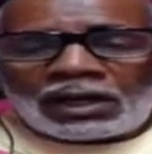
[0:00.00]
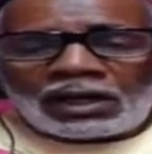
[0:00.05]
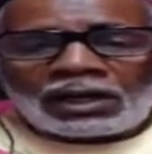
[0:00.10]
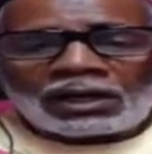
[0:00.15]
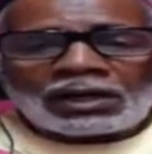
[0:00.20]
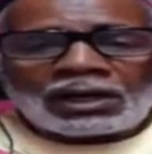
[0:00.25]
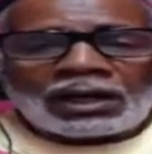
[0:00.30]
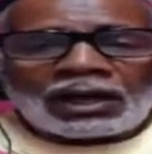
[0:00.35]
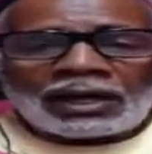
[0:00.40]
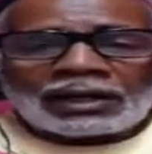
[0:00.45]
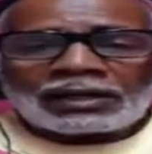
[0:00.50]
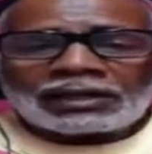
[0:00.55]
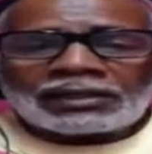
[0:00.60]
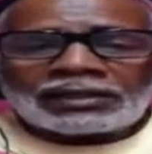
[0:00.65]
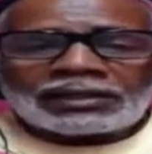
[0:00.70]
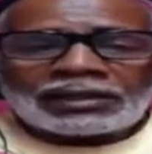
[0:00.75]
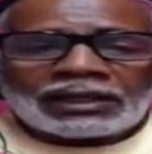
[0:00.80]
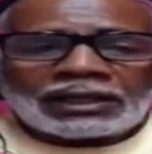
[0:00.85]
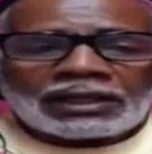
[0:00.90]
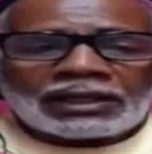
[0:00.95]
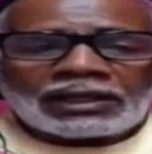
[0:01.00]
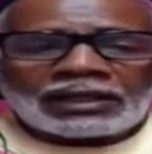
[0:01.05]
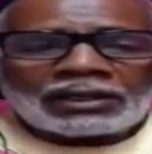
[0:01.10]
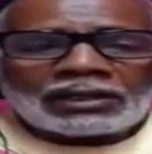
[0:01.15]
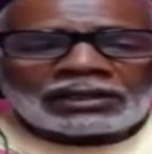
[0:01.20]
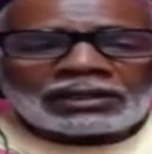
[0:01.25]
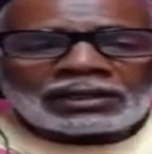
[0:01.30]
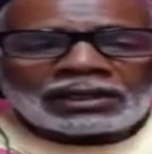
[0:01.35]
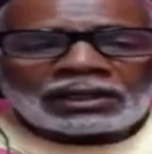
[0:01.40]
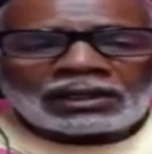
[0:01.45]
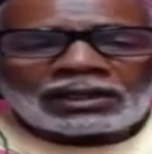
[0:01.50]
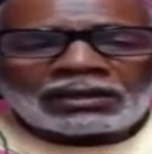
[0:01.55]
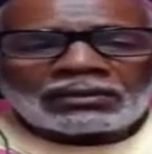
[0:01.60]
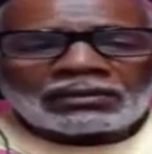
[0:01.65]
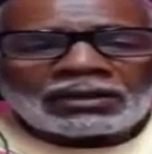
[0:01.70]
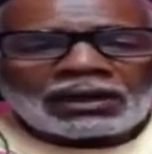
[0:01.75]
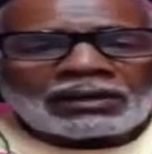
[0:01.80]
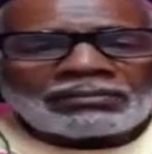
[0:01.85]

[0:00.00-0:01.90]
I can tell.